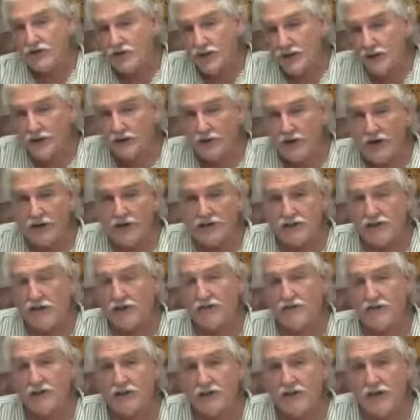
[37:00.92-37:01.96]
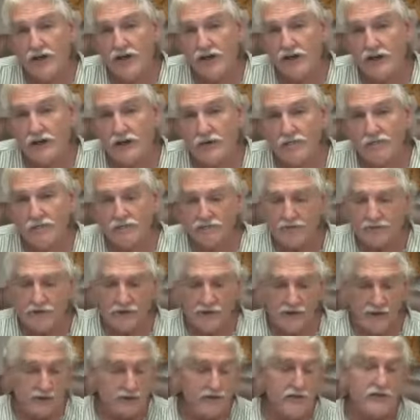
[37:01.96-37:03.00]
regeneration of the teeth.
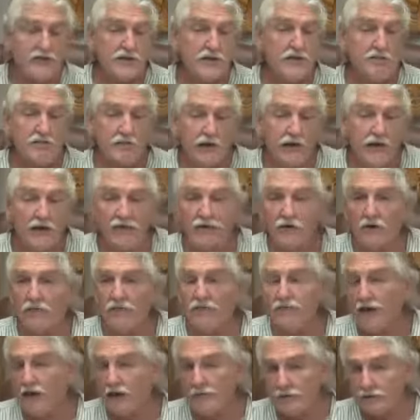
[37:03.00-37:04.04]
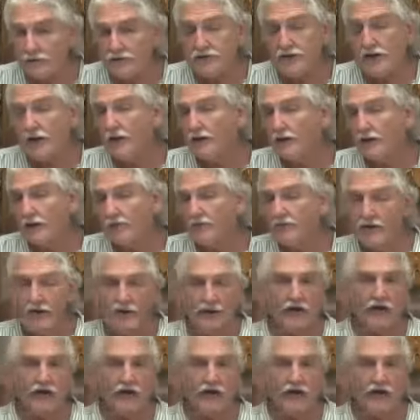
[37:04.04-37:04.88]
That's a deep level, let me tell you.